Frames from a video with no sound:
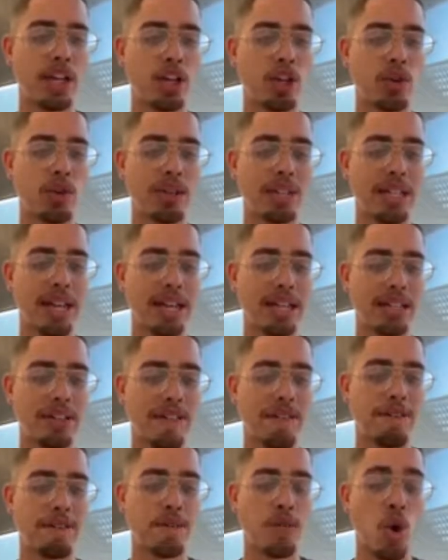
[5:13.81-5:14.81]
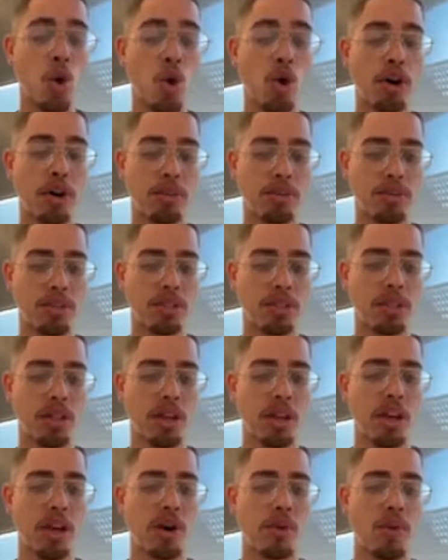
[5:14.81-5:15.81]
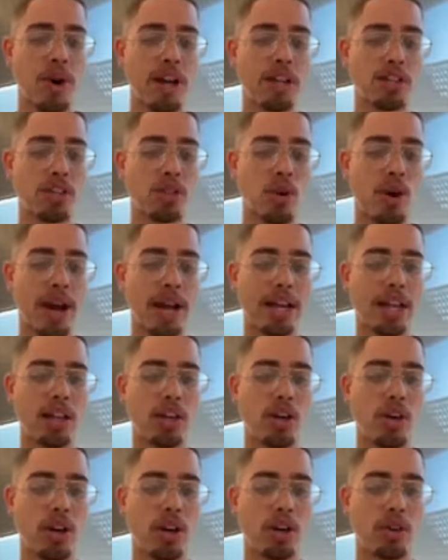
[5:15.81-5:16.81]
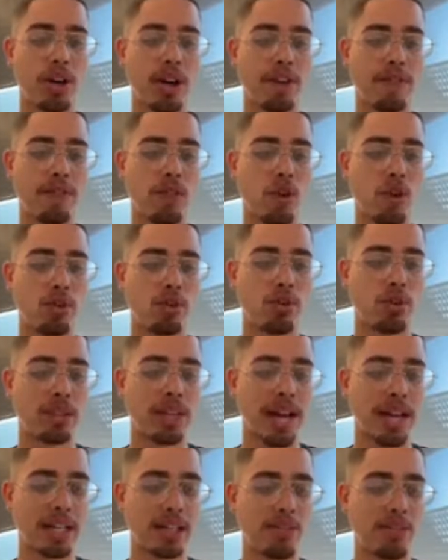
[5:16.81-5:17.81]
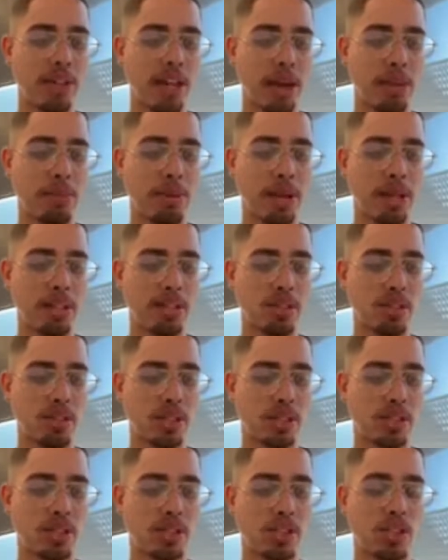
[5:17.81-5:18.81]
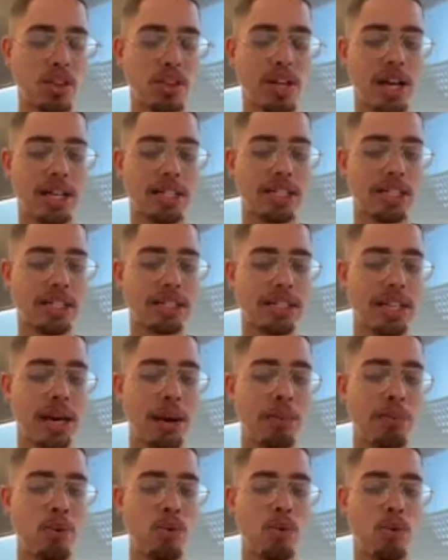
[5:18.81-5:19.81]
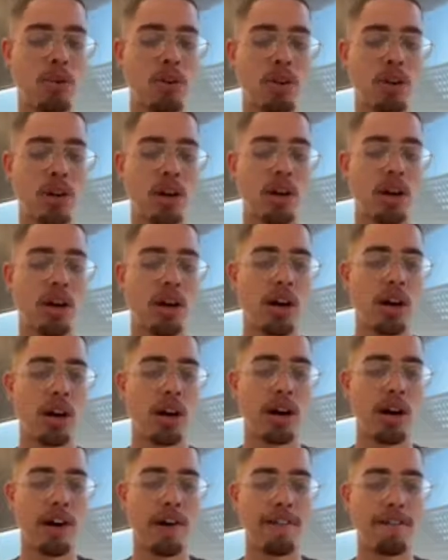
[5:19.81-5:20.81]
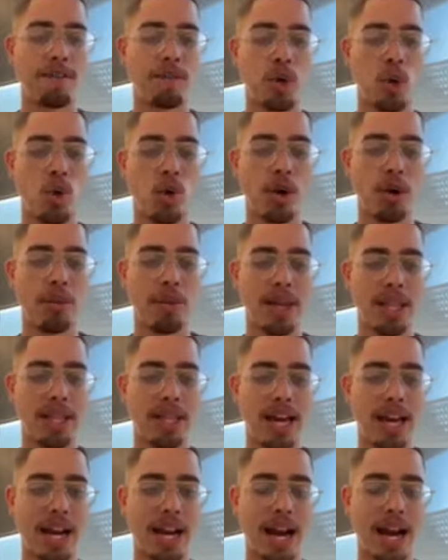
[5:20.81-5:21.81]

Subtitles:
and create forms, right? So I can go ahead and create forms with ActiveCampaign. So just to show you guys an example, a form that